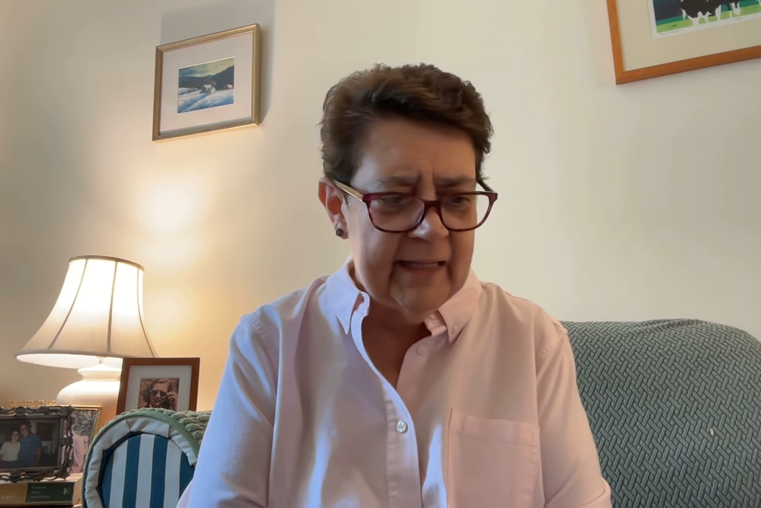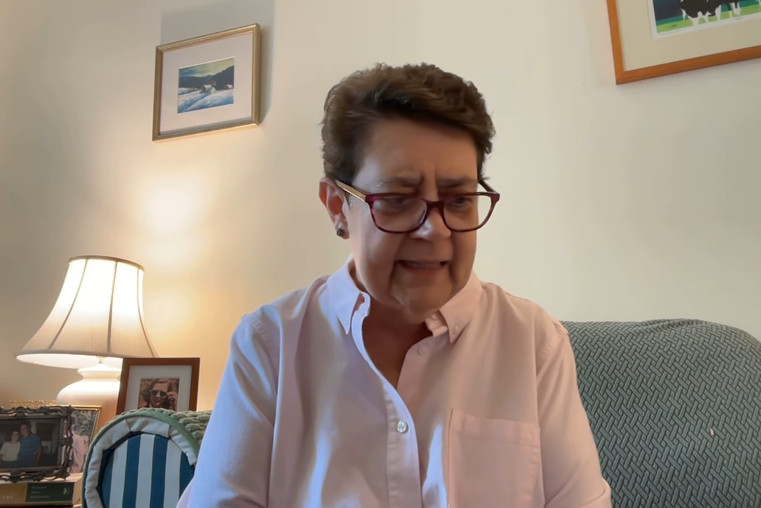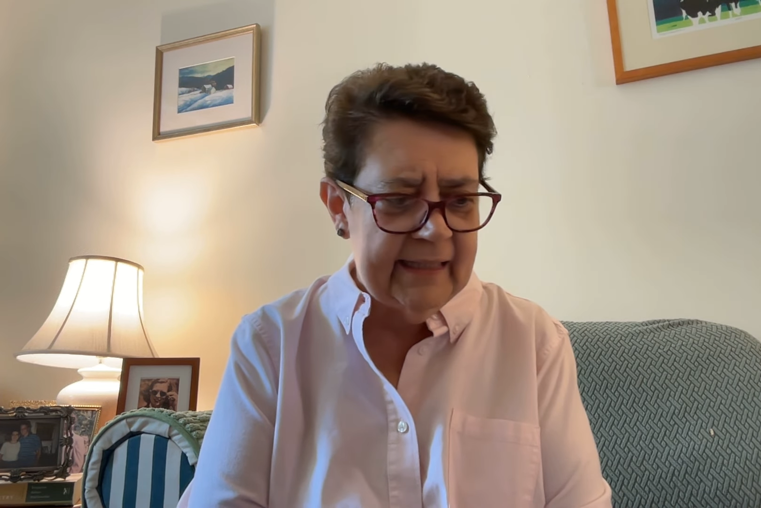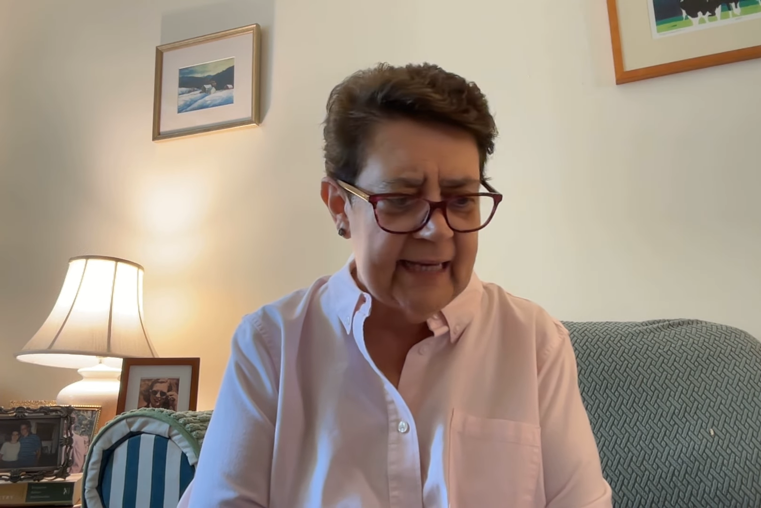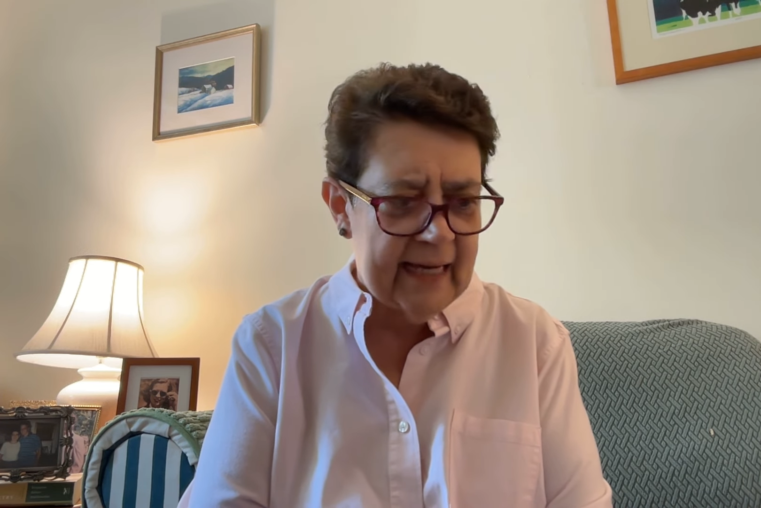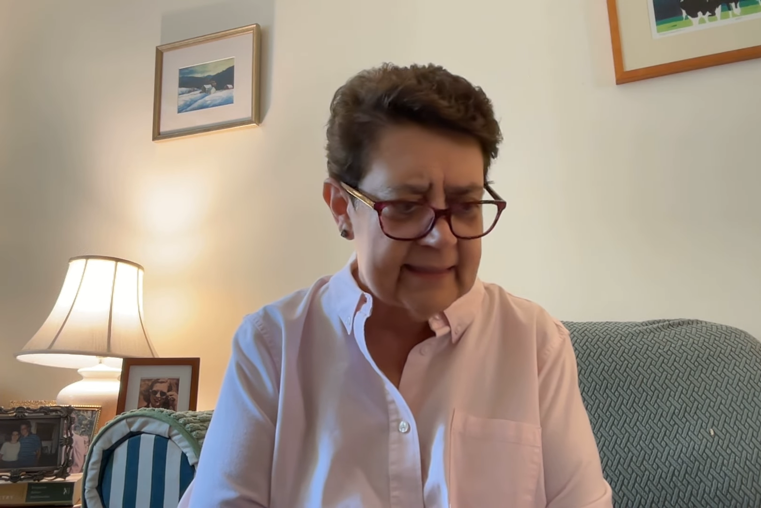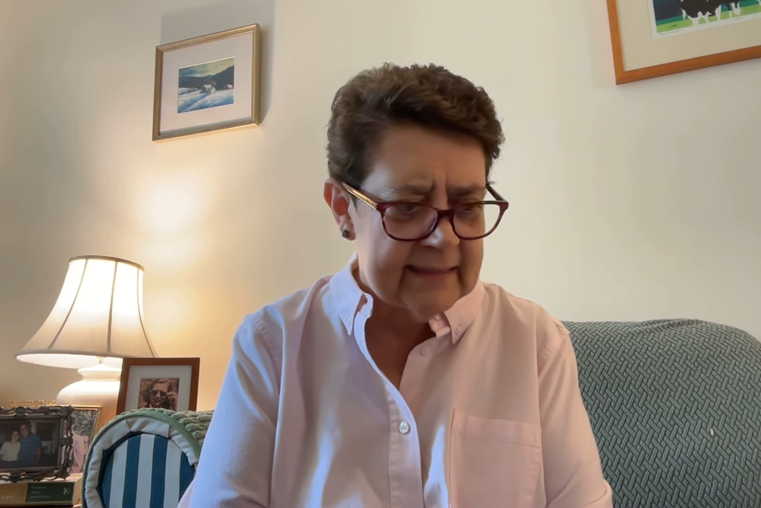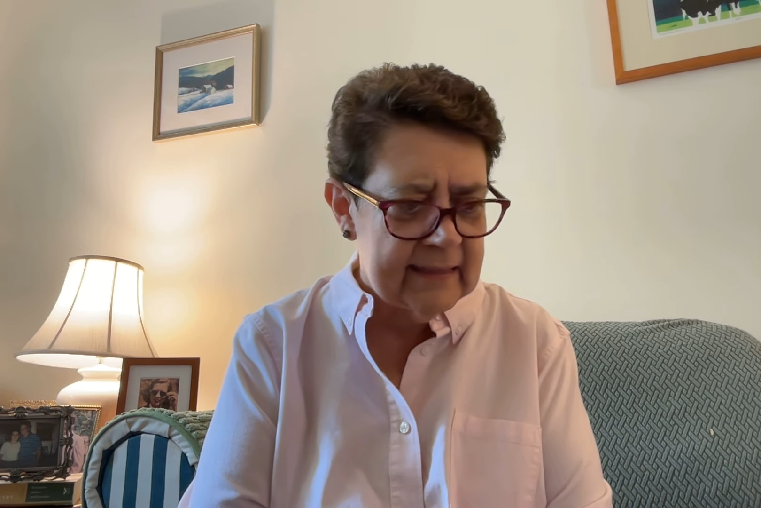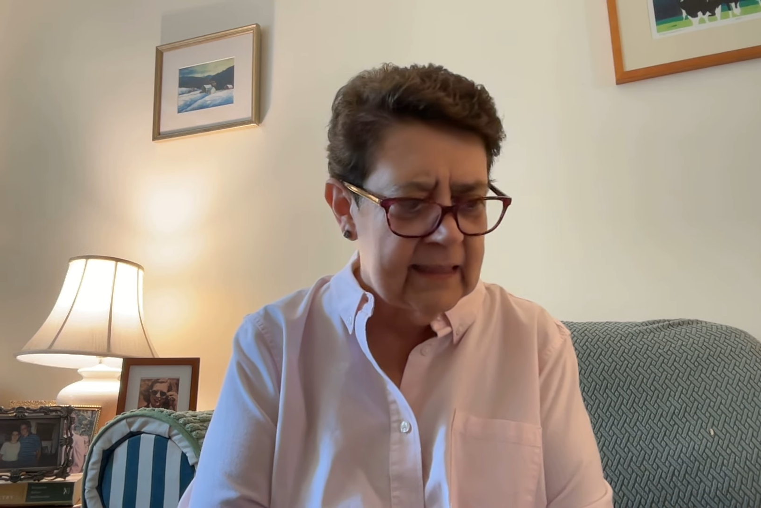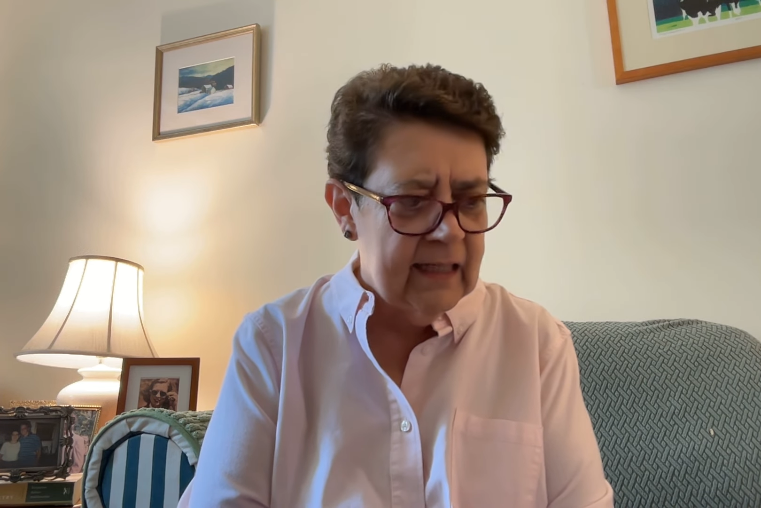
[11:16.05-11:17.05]

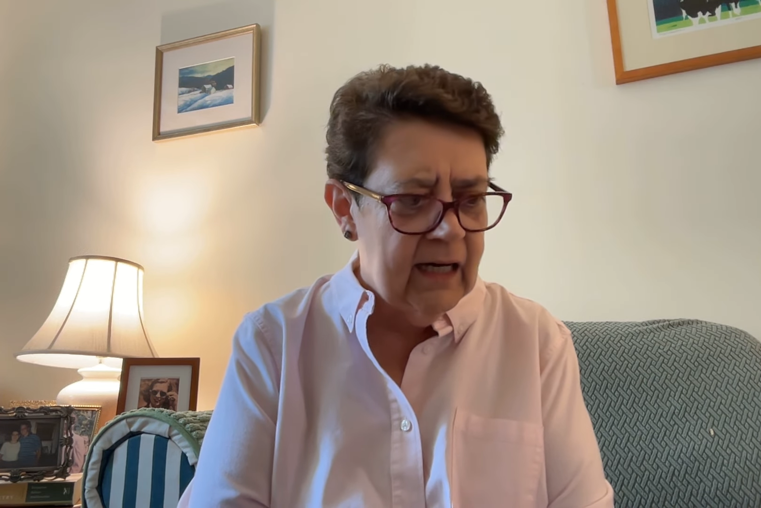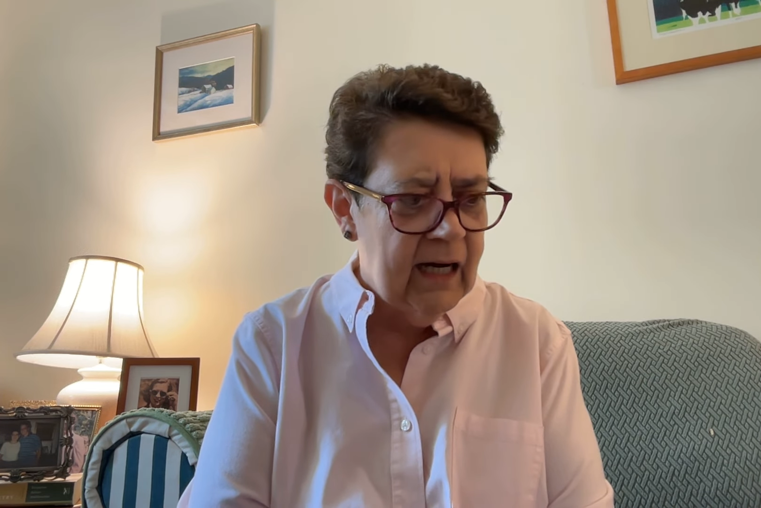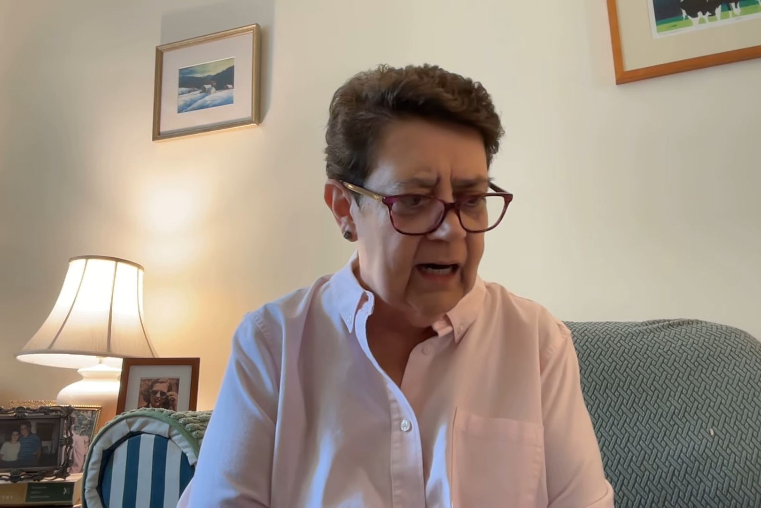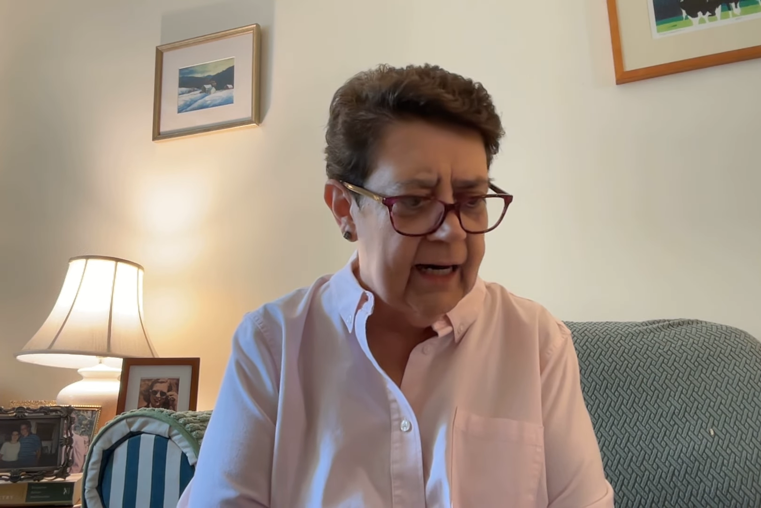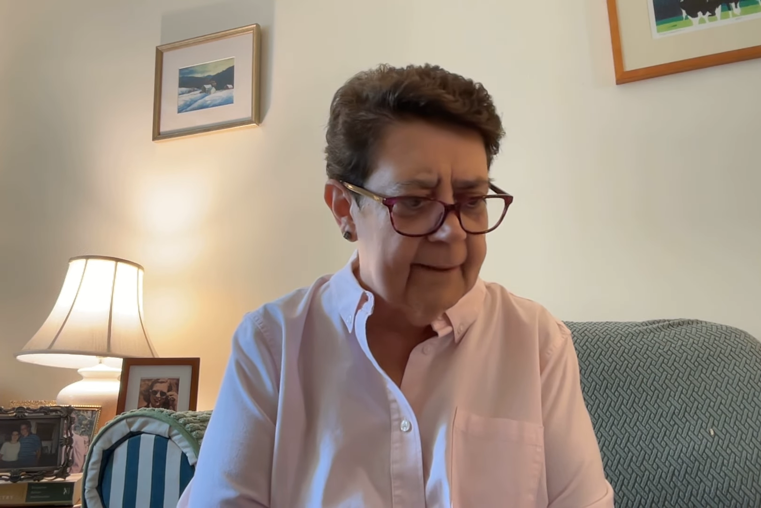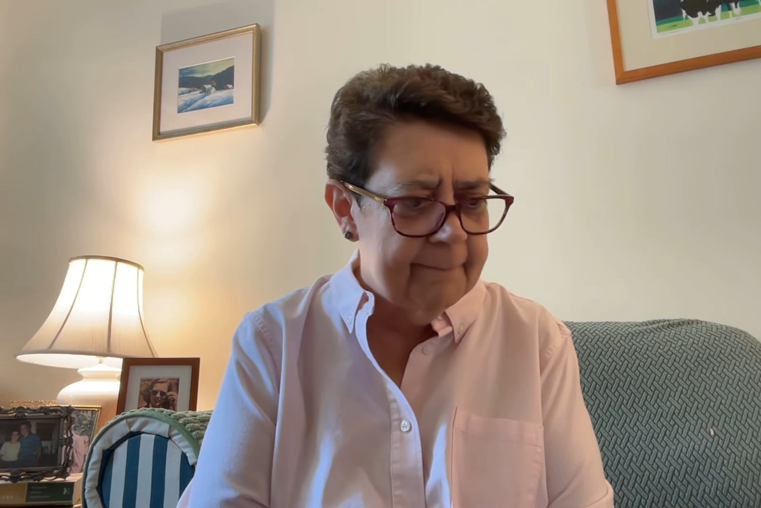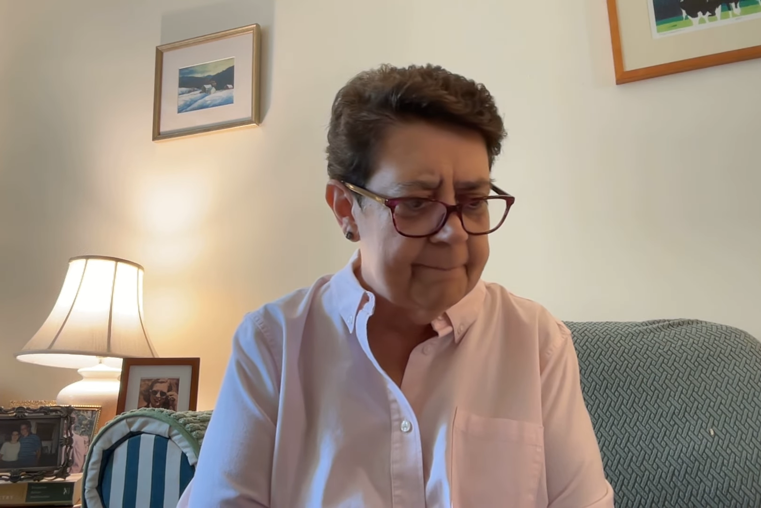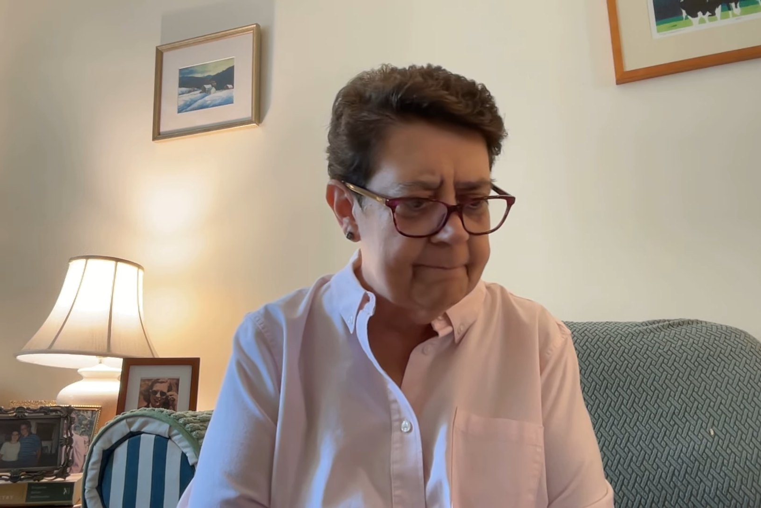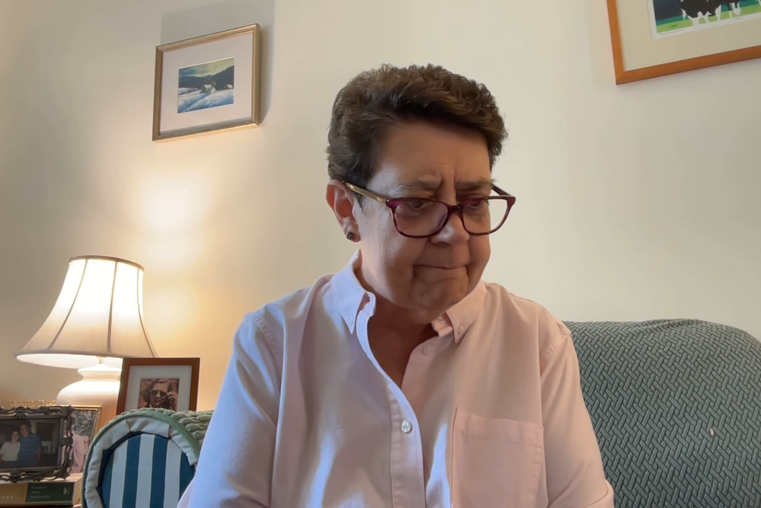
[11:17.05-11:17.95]
yet. Um,